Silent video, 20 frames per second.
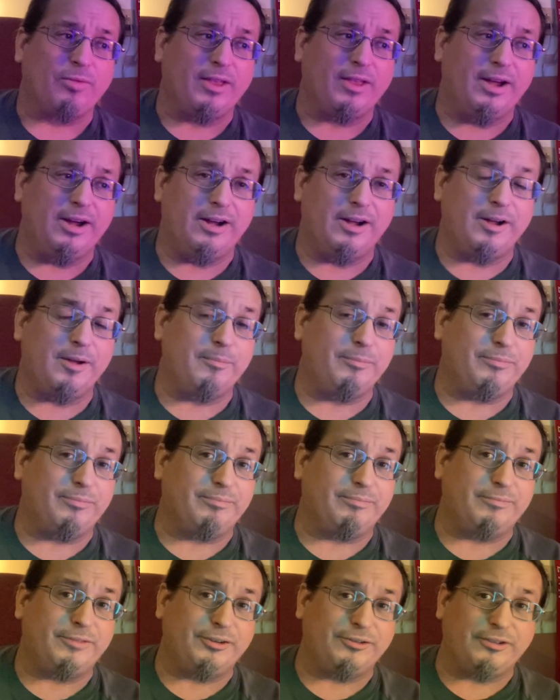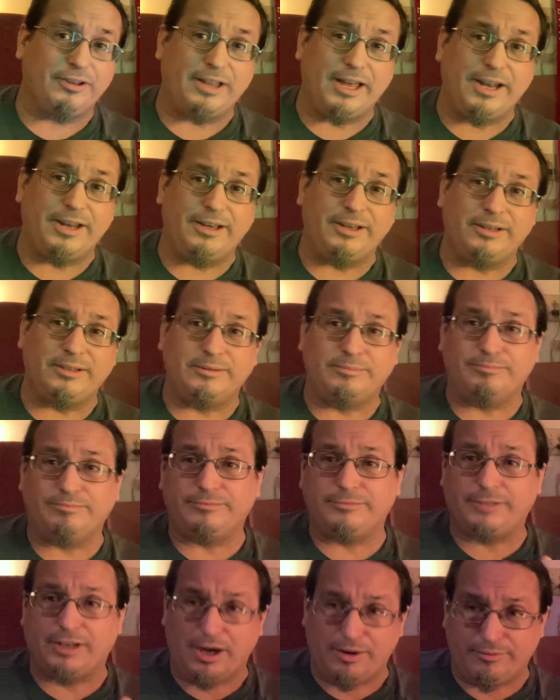there's a lot of
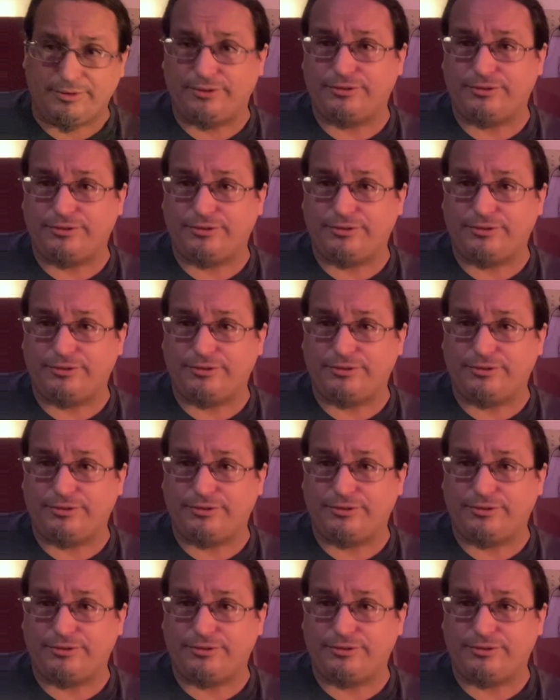cover